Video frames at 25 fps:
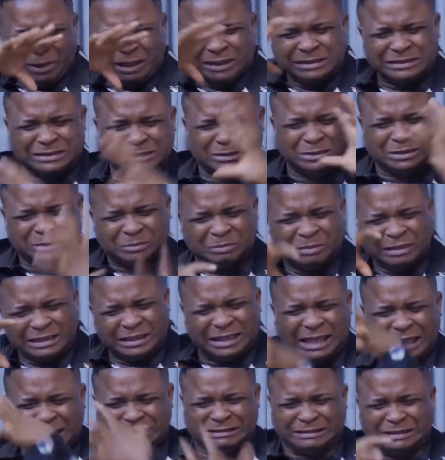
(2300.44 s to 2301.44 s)
bundled me
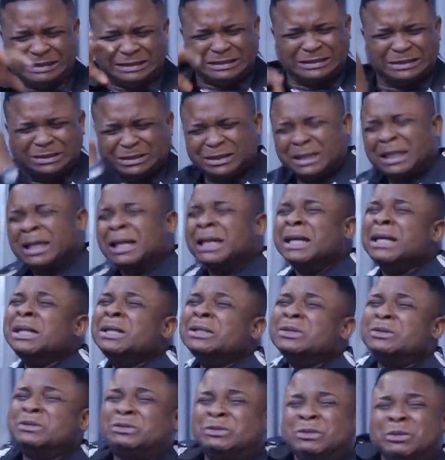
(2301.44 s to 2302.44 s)
like this,
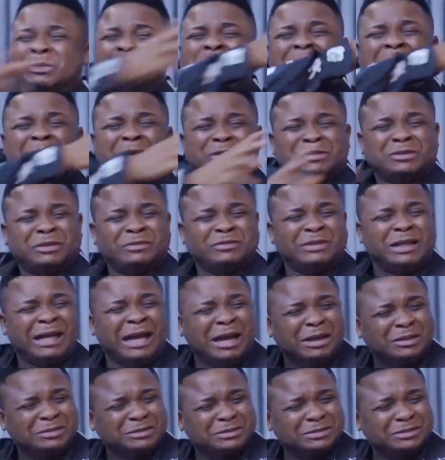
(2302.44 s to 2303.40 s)
threw me out of the house.